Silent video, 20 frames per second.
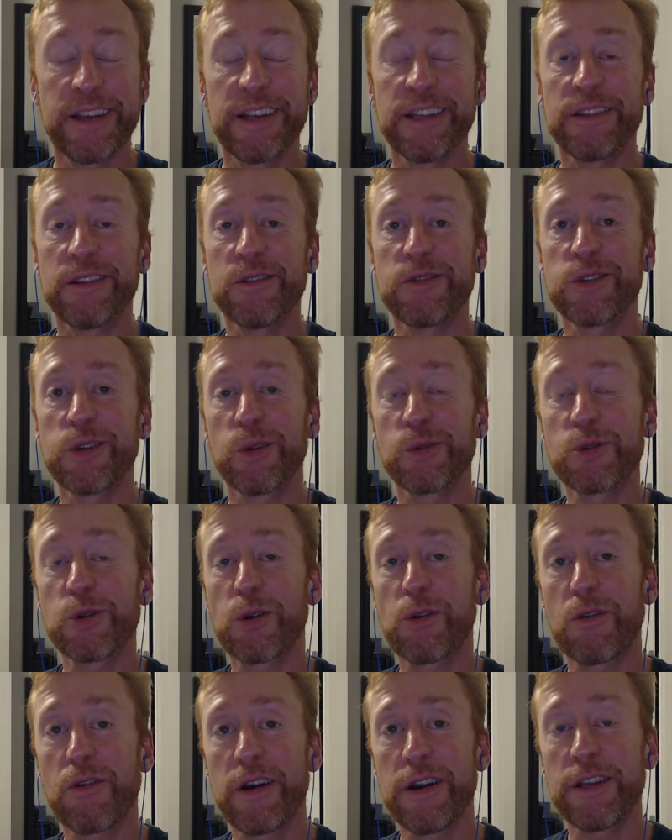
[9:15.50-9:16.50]
The social
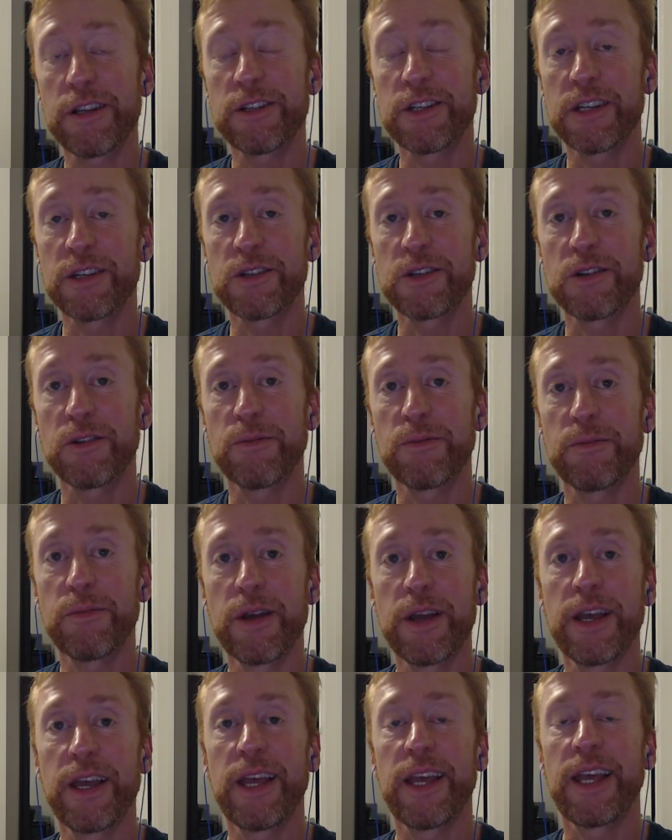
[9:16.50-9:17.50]
credit system
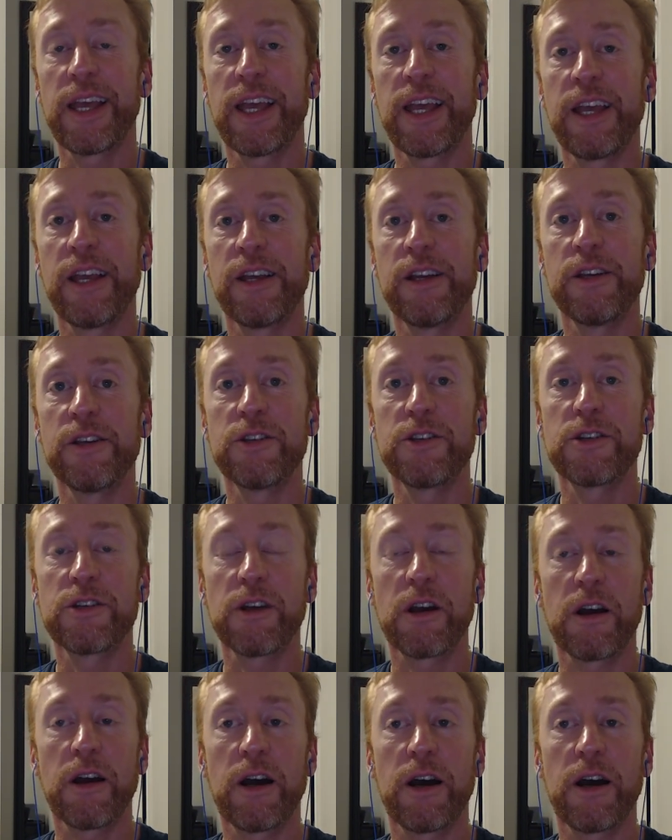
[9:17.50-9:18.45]
is